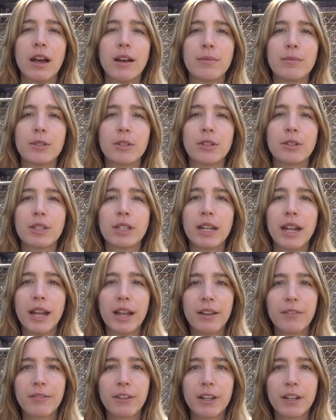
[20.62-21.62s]
So
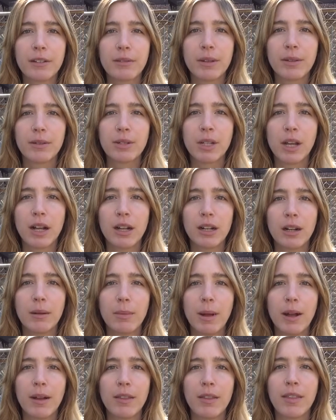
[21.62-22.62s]
today I figured we would talk
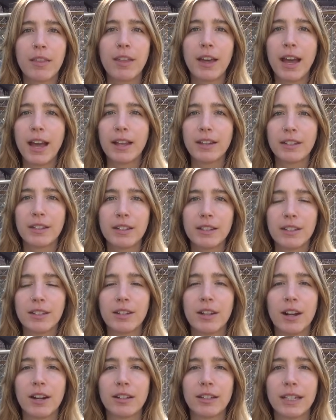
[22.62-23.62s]
about that
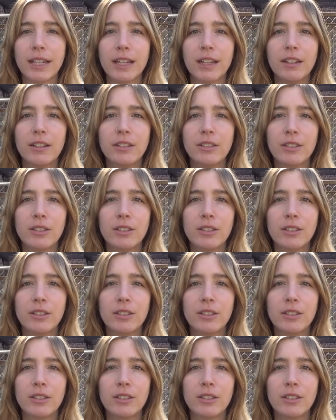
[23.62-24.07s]
scenario.